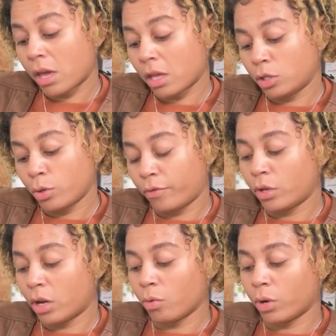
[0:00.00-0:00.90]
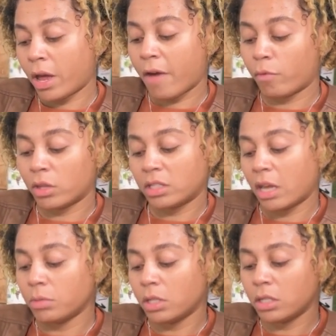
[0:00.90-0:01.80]
it too if you didn't want to have with the
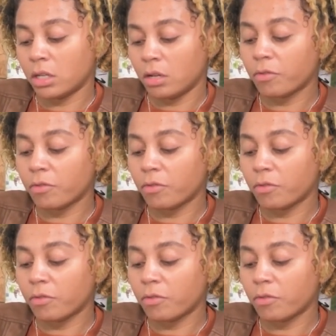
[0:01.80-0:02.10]
same seasoning